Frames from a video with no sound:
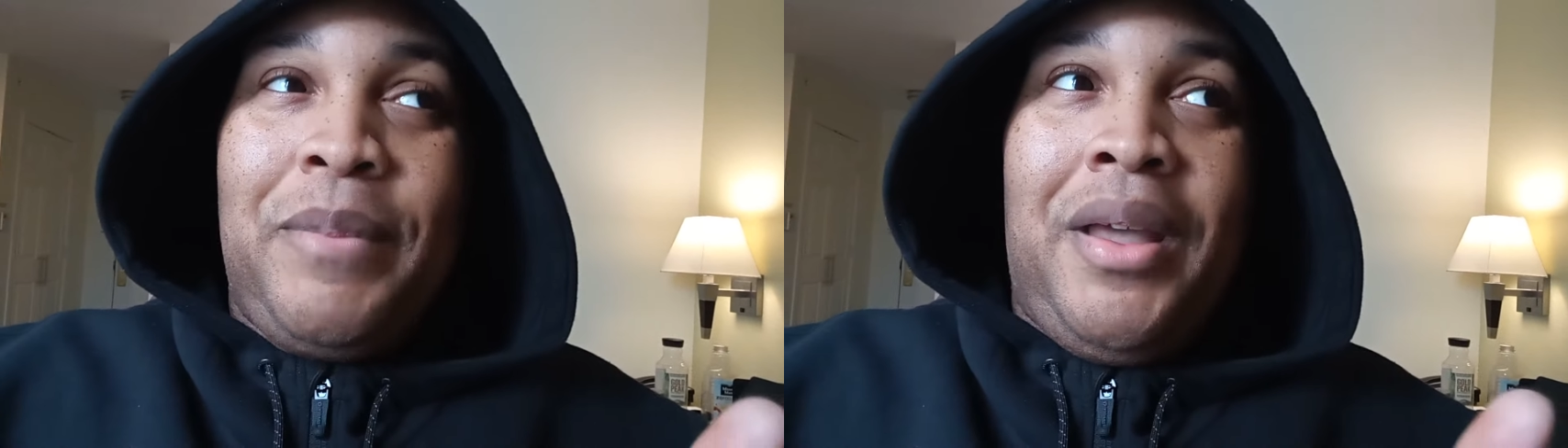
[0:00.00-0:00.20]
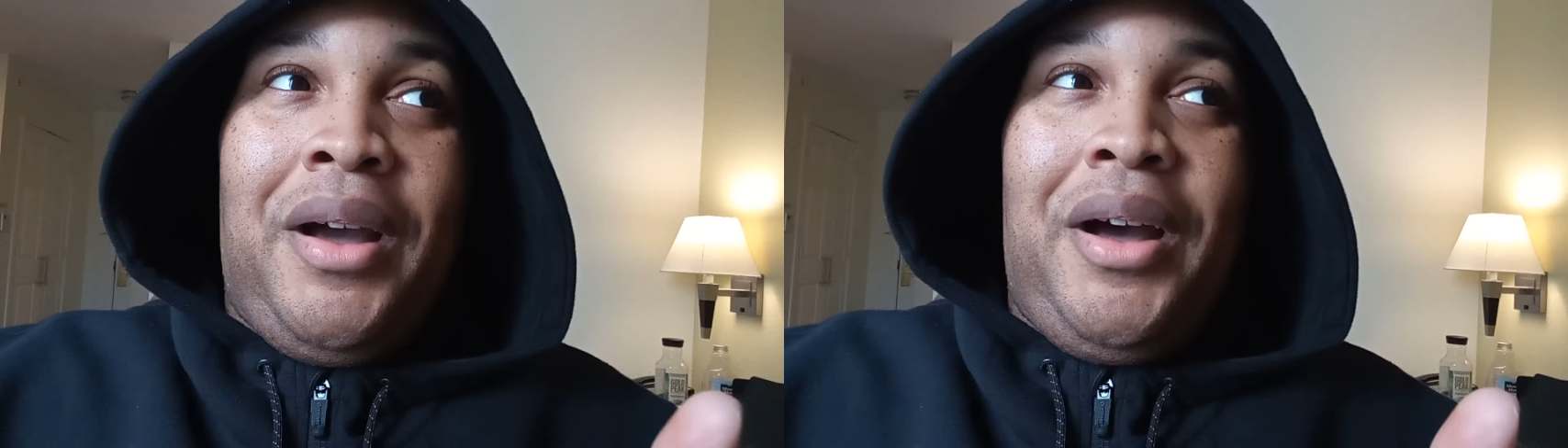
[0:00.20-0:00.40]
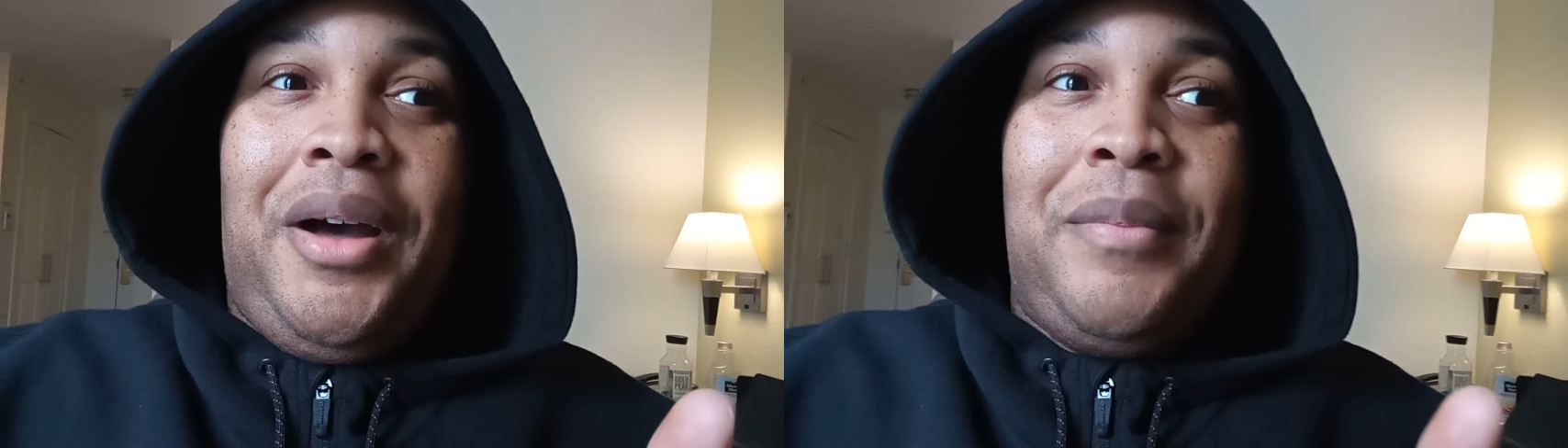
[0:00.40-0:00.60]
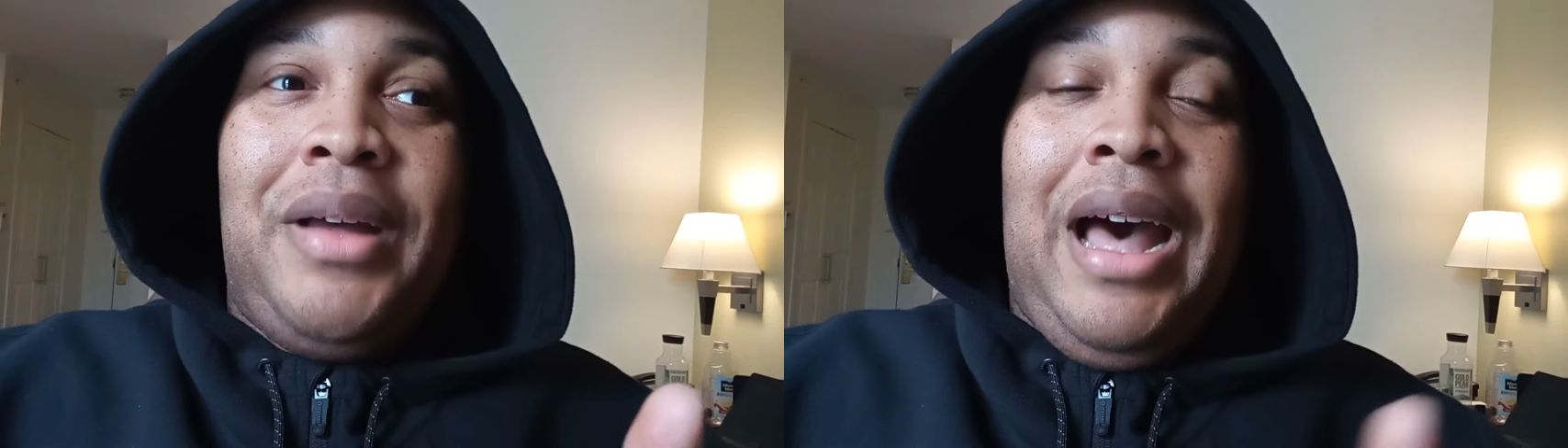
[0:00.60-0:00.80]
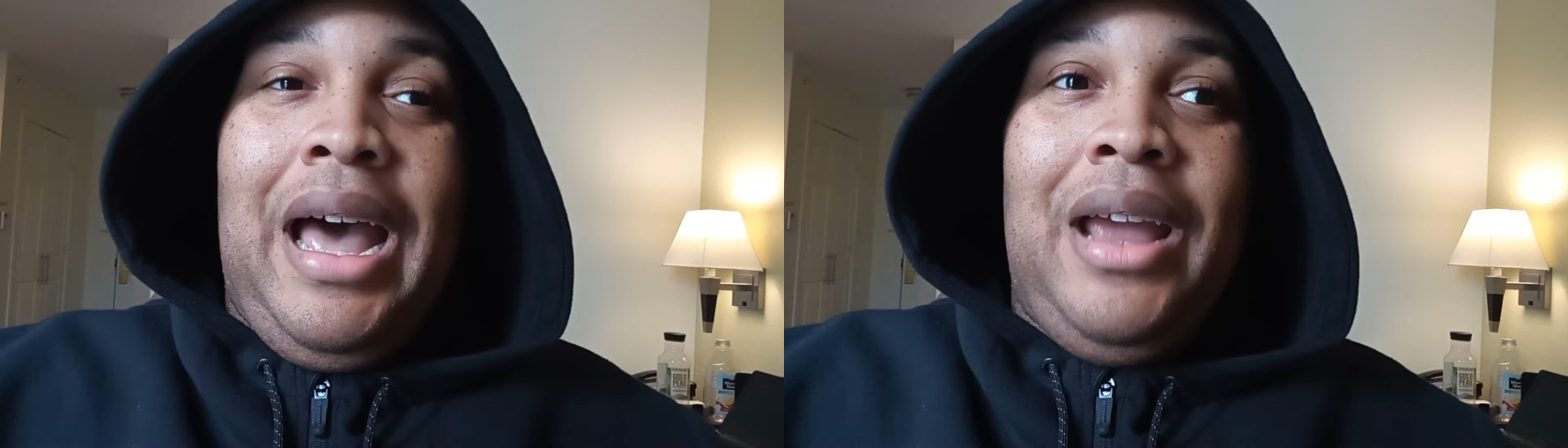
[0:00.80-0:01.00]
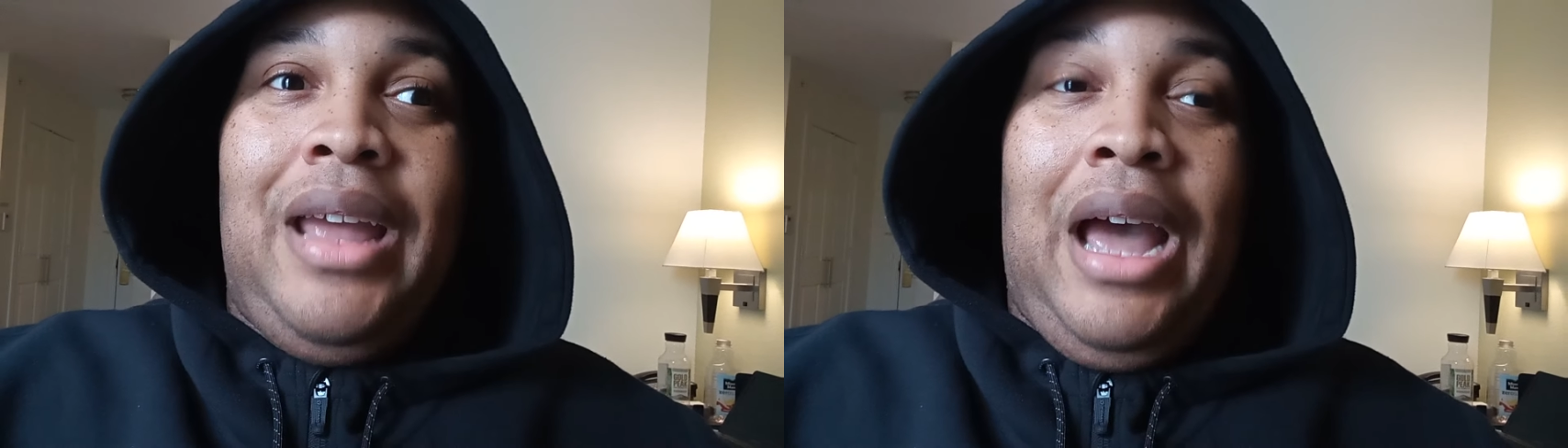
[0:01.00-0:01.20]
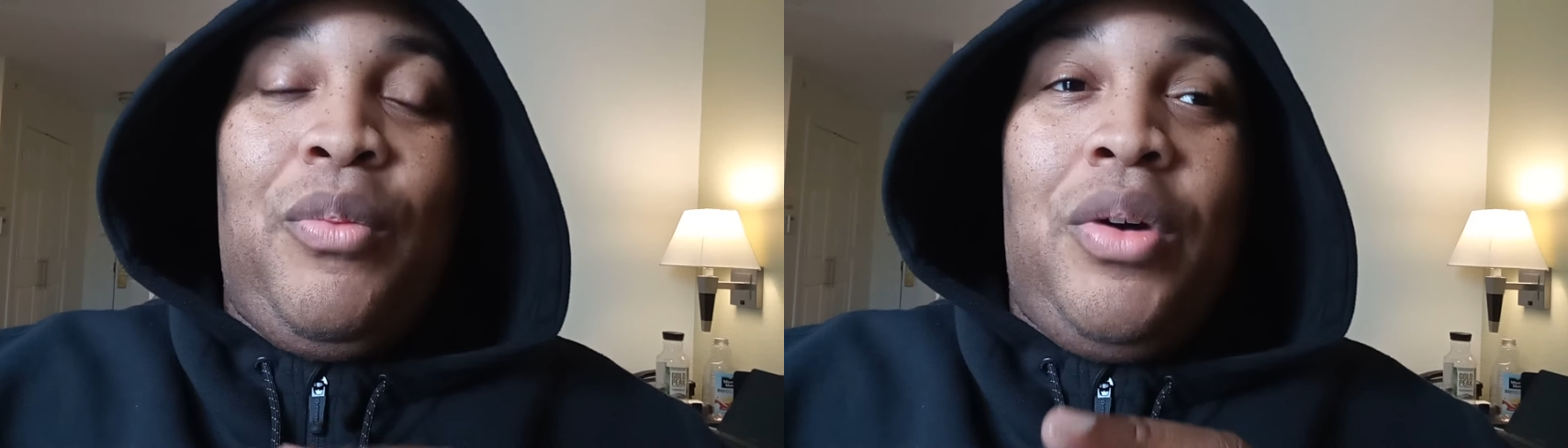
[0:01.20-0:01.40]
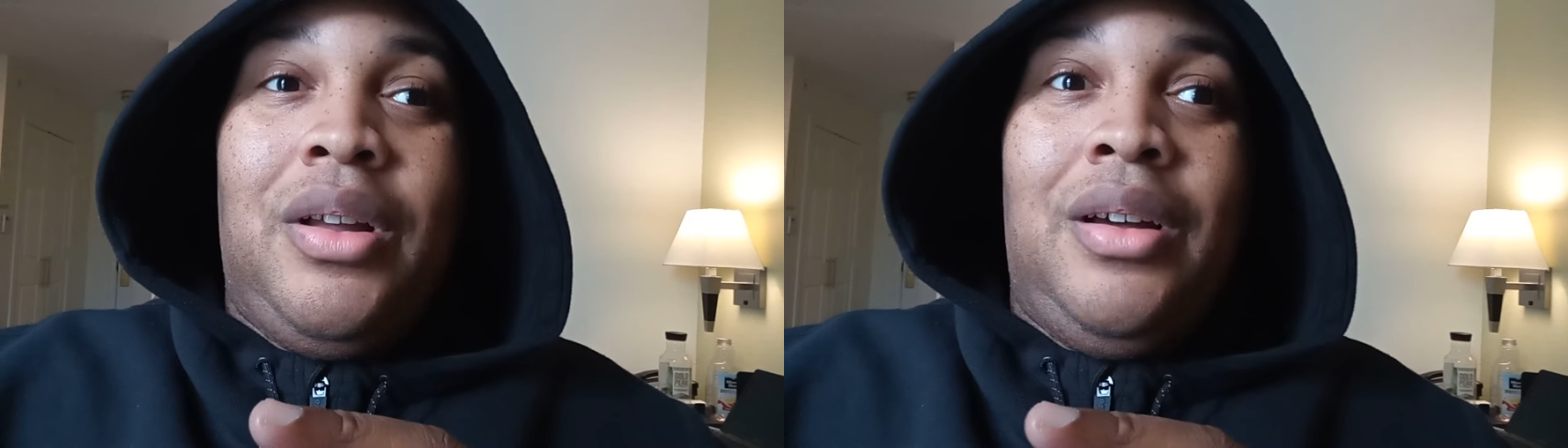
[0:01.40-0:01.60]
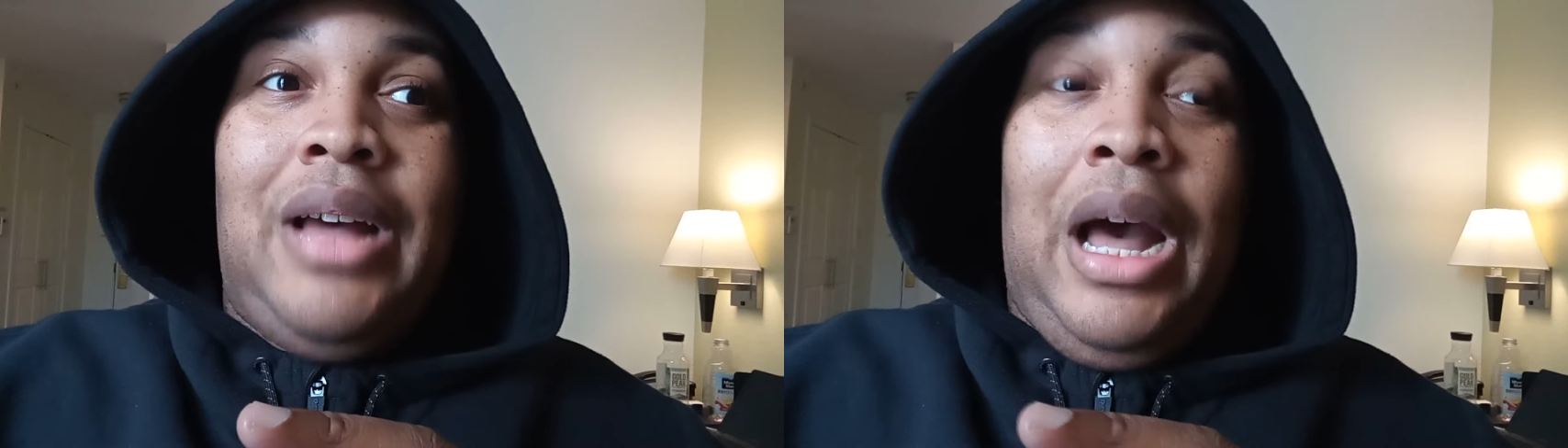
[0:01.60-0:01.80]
Um, I I wanna